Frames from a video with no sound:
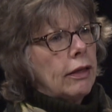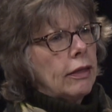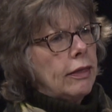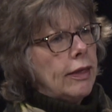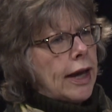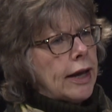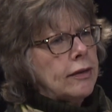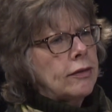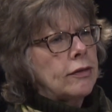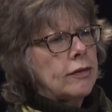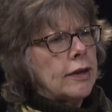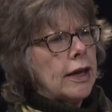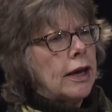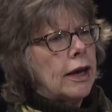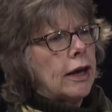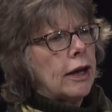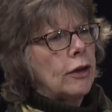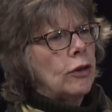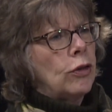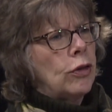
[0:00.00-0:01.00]
That
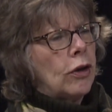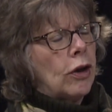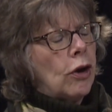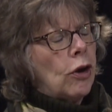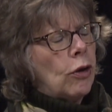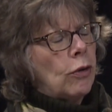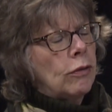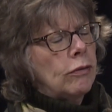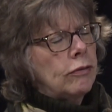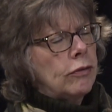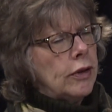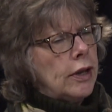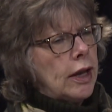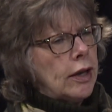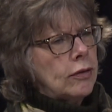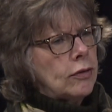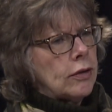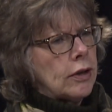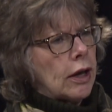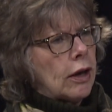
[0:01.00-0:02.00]
said, though,
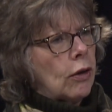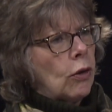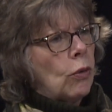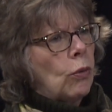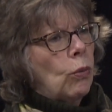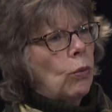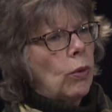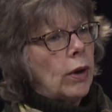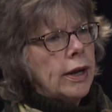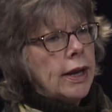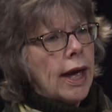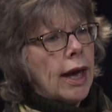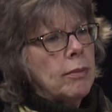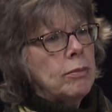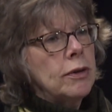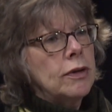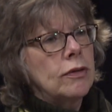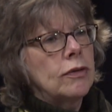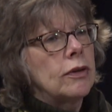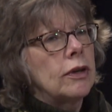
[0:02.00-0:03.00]
Vanessa, what
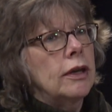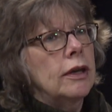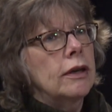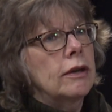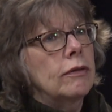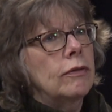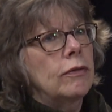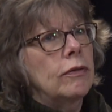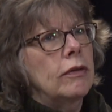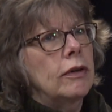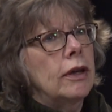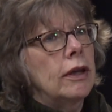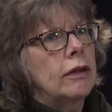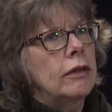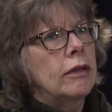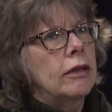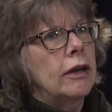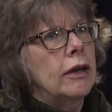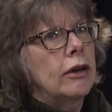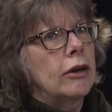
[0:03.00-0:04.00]
happens if
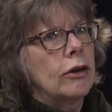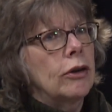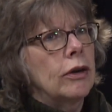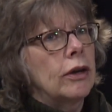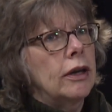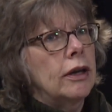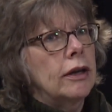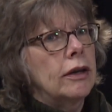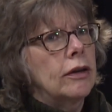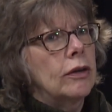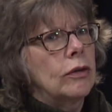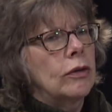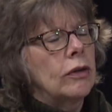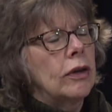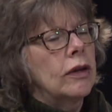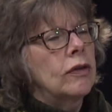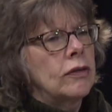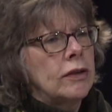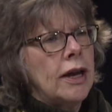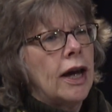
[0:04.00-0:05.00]

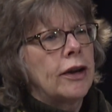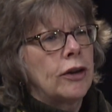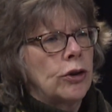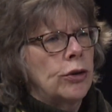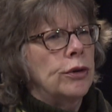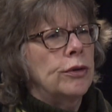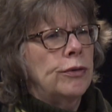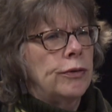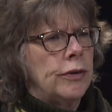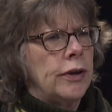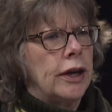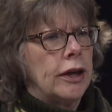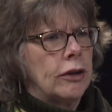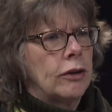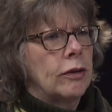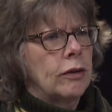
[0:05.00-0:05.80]
it's not a good fit?